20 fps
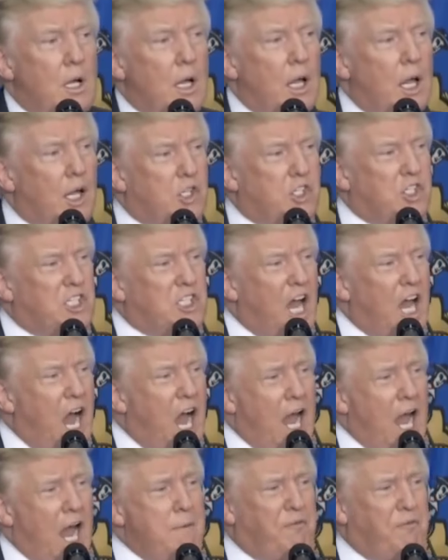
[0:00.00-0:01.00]
It's
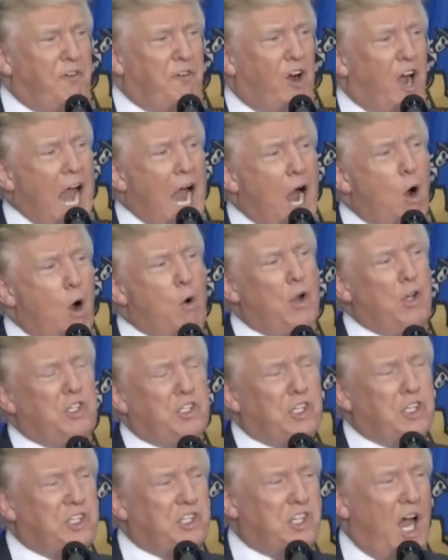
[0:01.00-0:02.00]
time for our
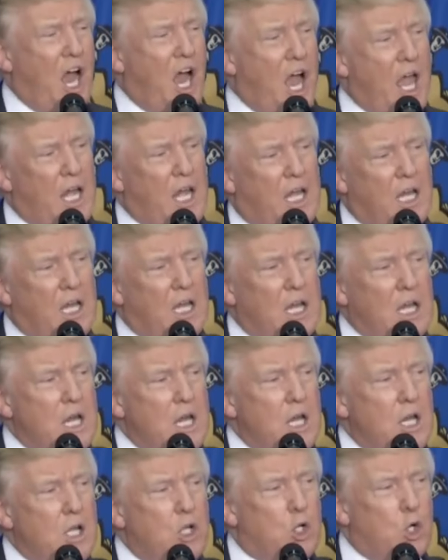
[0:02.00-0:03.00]
society
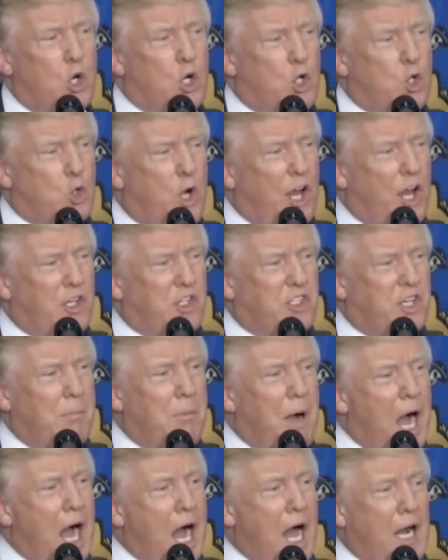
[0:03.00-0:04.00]
to address some
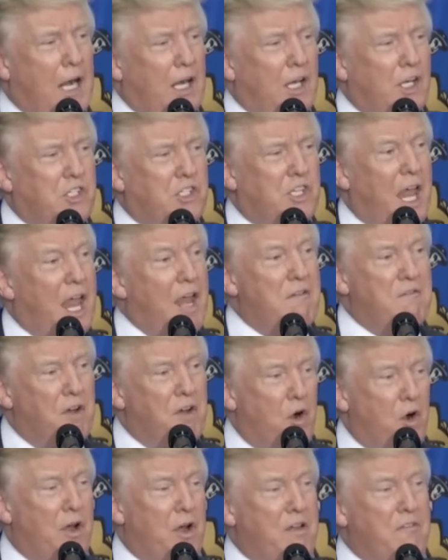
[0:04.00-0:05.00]
honest and
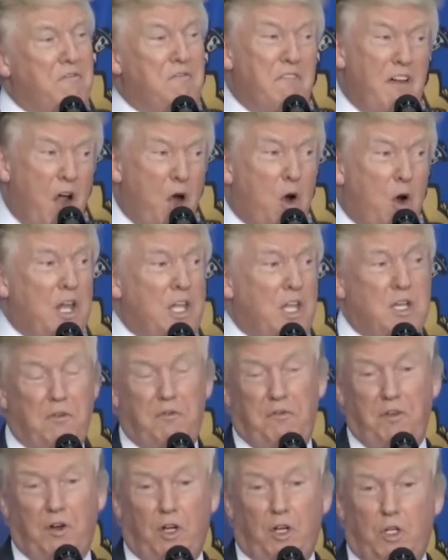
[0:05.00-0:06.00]
very, very
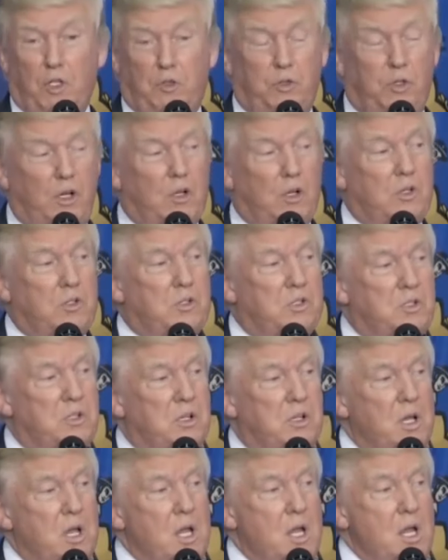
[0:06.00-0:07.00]
difficult truths.
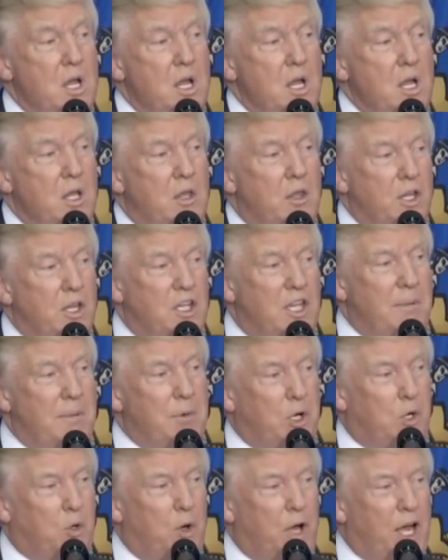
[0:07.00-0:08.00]
The
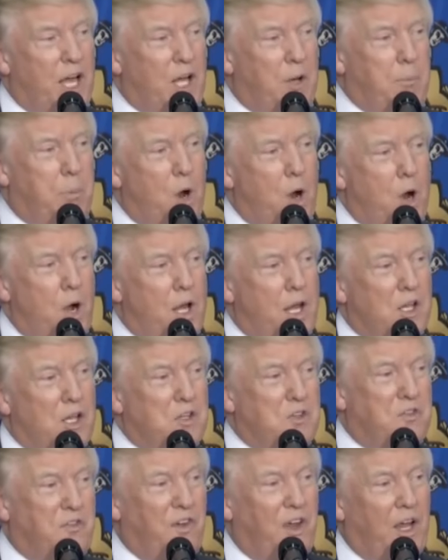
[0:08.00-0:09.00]
Democratic Party
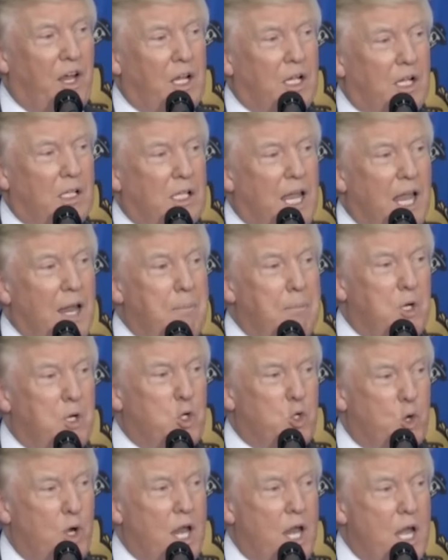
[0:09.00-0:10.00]
has failed and
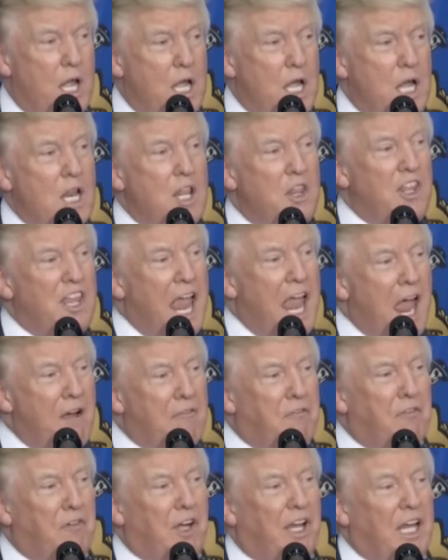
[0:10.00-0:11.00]
betrayed the
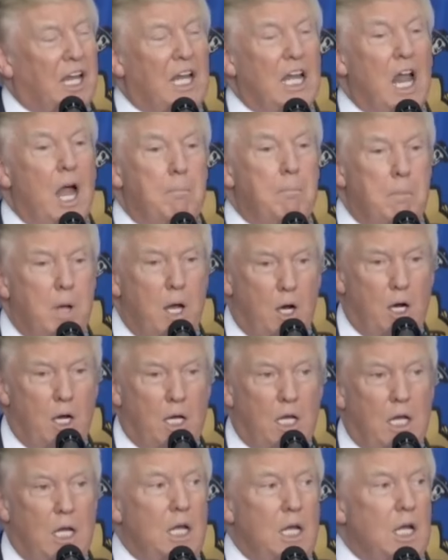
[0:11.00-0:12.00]
African
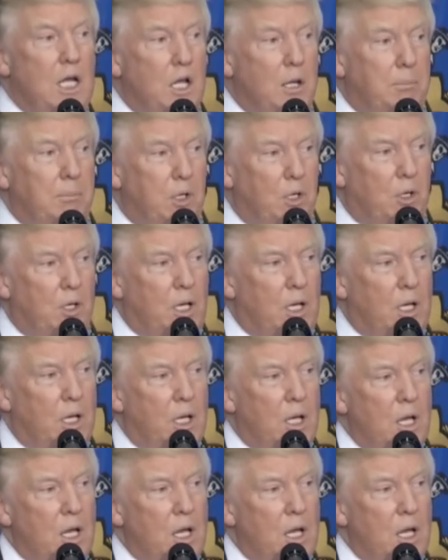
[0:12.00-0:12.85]
American community.